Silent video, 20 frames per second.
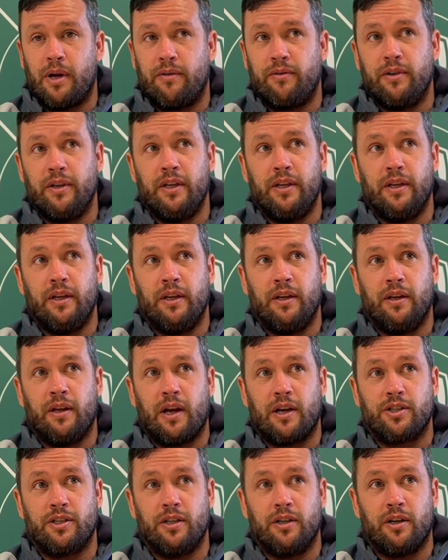He
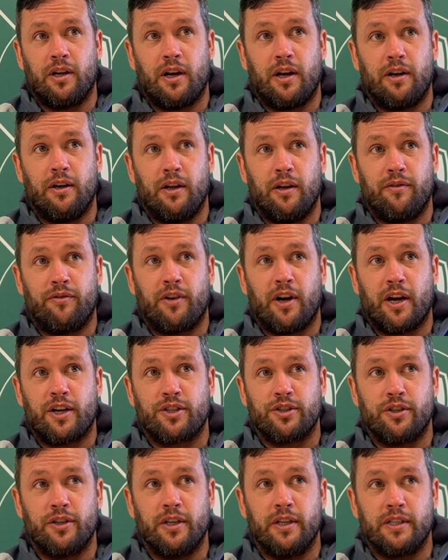actually got a hairline
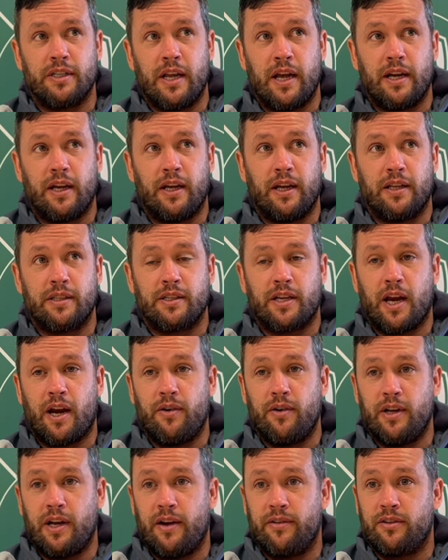fracture in his leg against
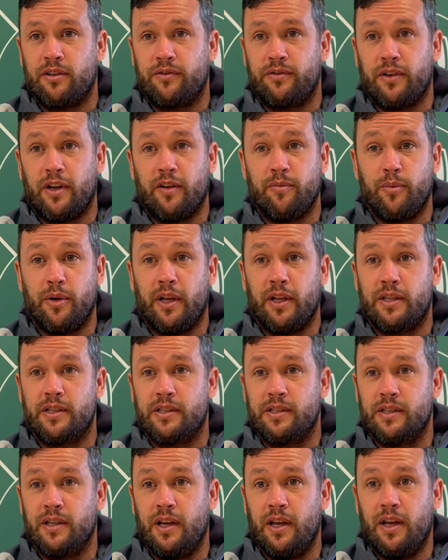Kerry after 5
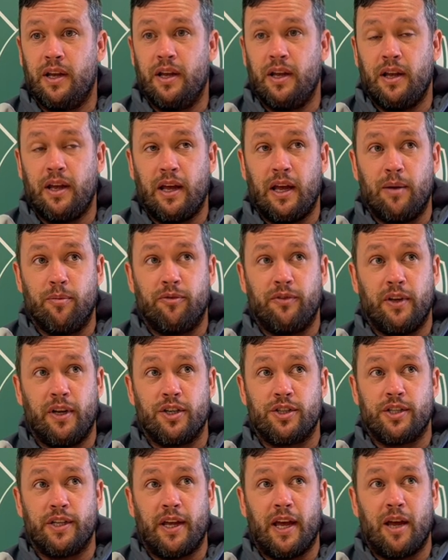minutes.
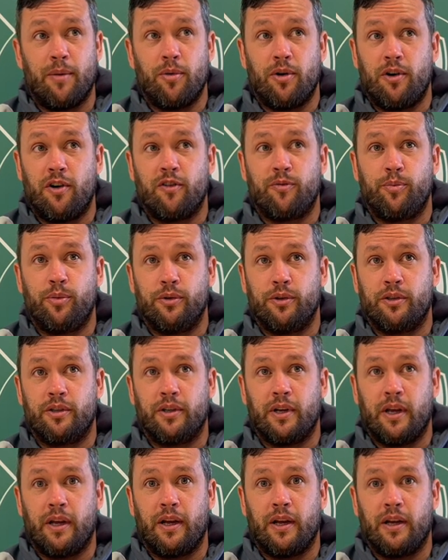Finished the game off, but
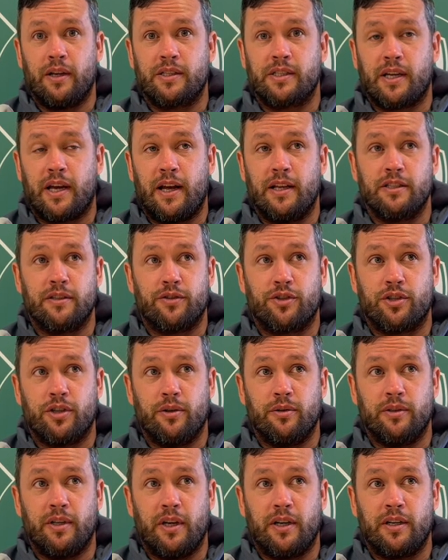scans have
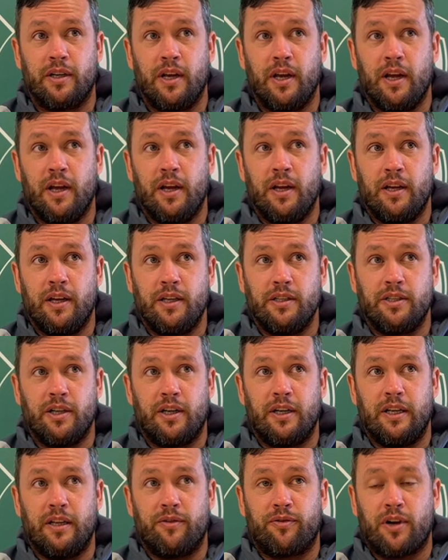showed that he's
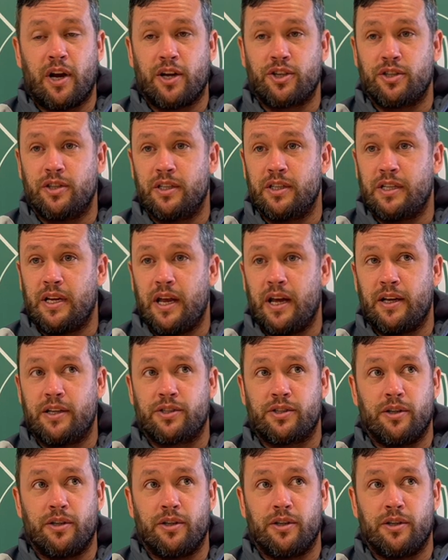got a little fracture in his leg.